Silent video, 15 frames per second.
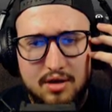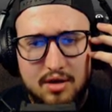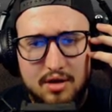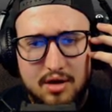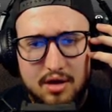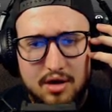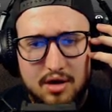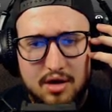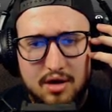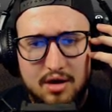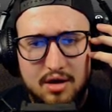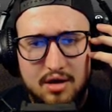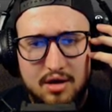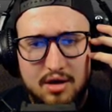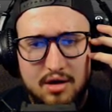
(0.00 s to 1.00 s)
Yeah,
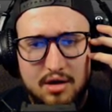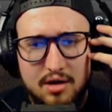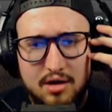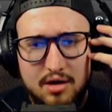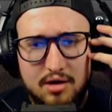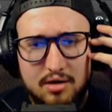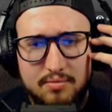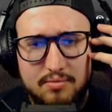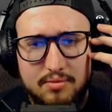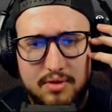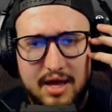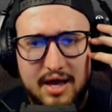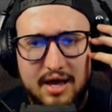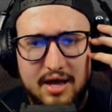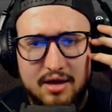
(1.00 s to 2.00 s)

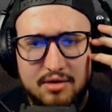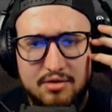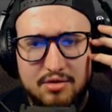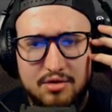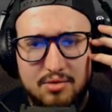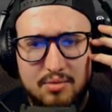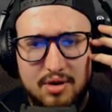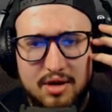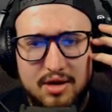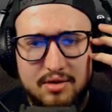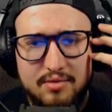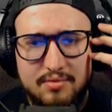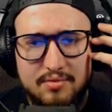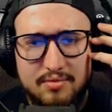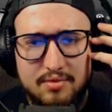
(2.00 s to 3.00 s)
you know what?
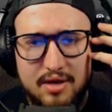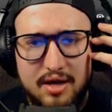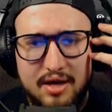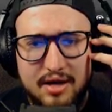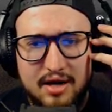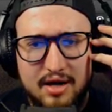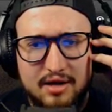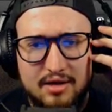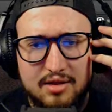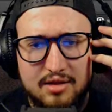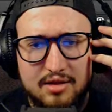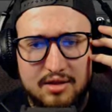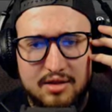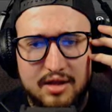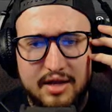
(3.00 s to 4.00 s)
I kind of
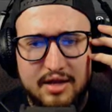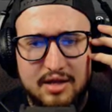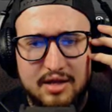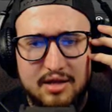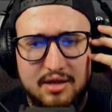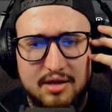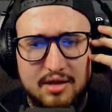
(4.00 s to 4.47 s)
like it